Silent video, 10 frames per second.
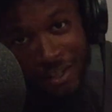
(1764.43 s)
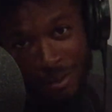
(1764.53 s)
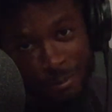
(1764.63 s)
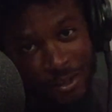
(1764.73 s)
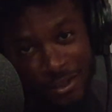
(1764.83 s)

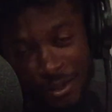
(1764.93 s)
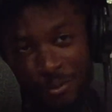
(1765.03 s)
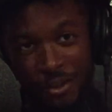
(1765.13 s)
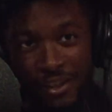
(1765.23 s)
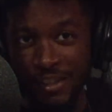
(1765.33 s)
day, be on
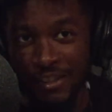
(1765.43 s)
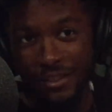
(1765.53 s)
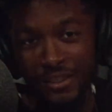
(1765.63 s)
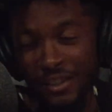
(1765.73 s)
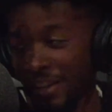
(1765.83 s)
something the
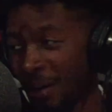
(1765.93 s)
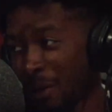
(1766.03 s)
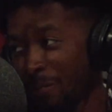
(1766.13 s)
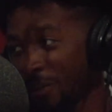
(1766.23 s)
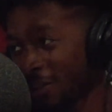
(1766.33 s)
next. Nigga, I
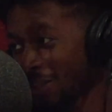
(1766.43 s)
might be on